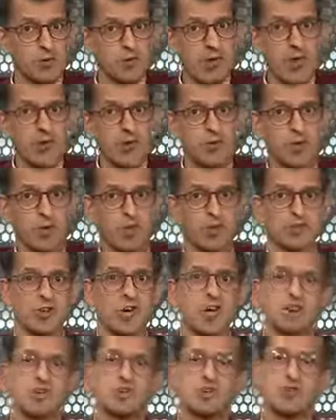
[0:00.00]
of games because
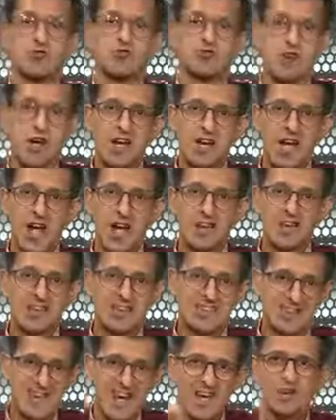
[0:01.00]
she really had a
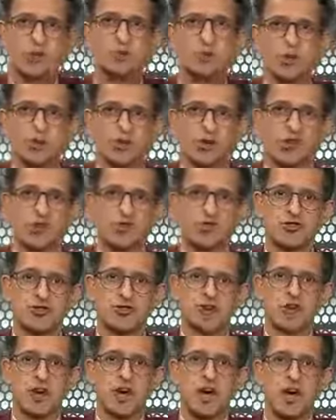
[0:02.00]
terrible
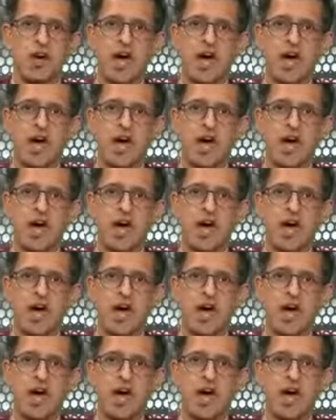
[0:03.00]
collision